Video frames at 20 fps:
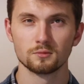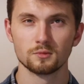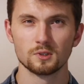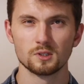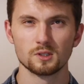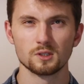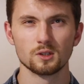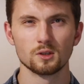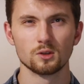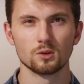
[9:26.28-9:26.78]

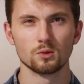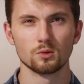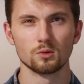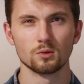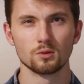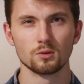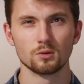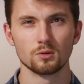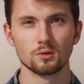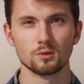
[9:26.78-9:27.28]
So,
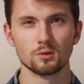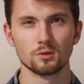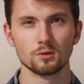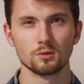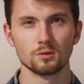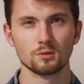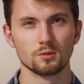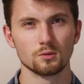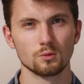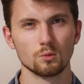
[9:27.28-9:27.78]

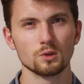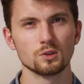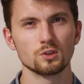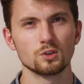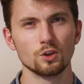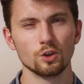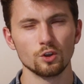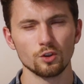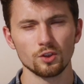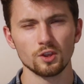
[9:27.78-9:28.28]
what do
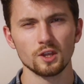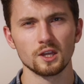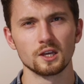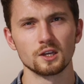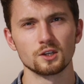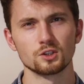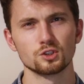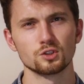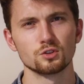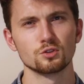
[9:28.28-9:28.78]
you
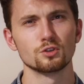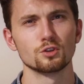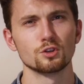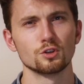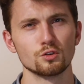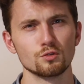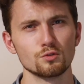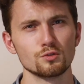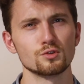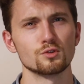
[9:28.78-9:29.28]
think? Should you
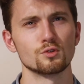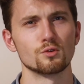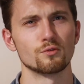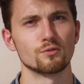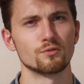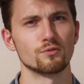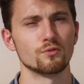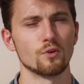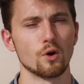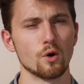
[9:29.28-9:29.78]
use your
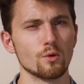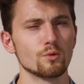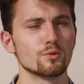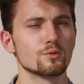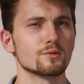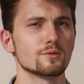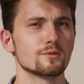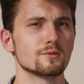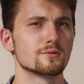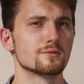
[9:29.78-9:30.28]
phone
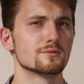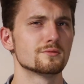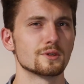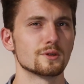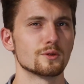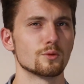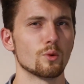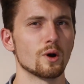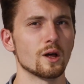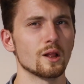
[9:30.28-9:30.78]

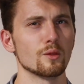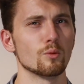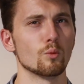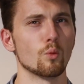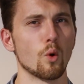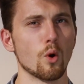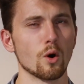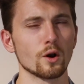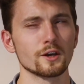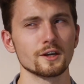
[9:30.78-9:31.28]
while
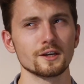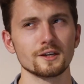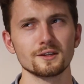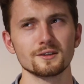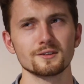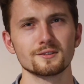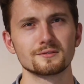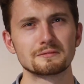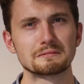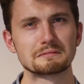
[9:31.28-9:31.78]
walking?
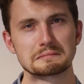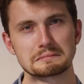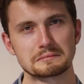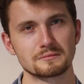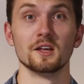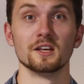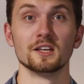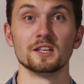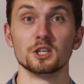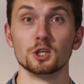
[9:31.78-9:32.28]

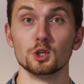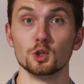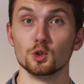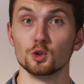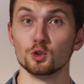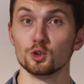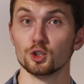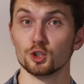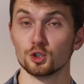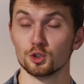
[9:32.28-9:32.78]

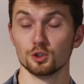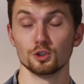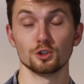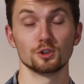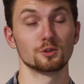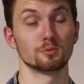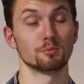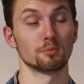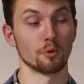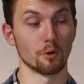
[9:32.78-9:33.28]
You should
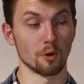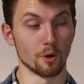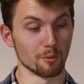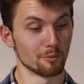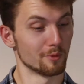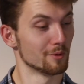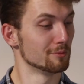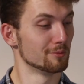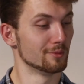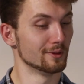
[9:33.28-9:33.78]

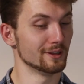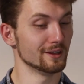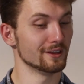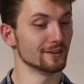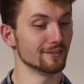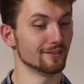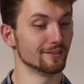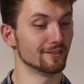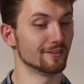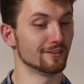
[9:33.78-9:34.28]
probably
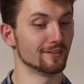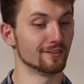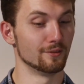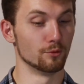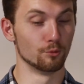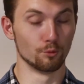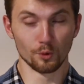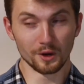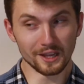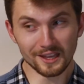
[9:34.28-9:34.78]

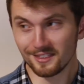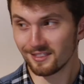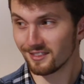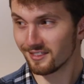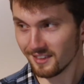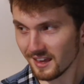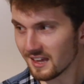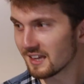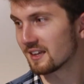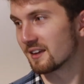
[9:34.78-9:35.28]

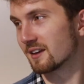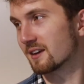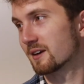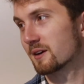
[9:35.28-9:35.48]
rethink.